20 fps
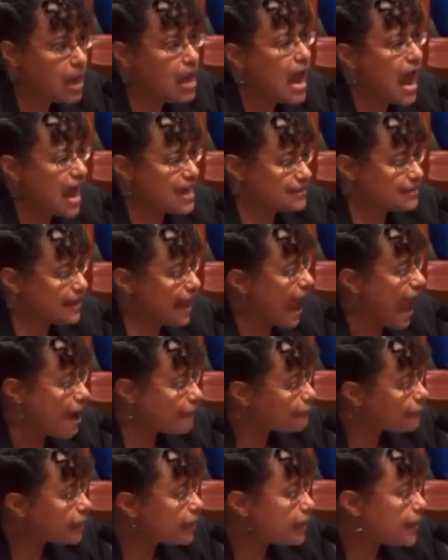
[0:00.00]
As an
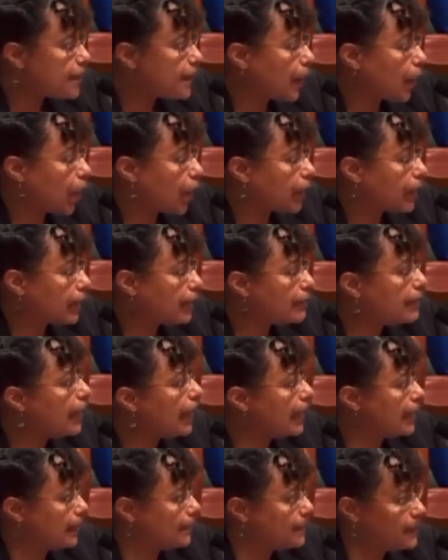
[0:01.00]
African American
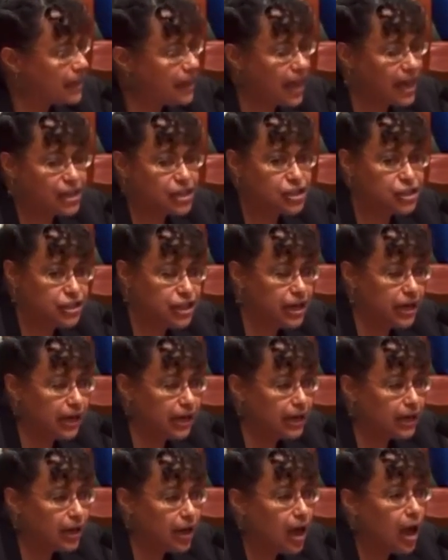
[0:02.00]
and a
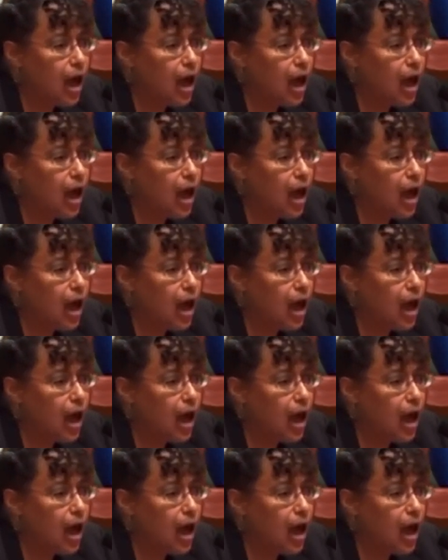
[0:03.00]
PhD,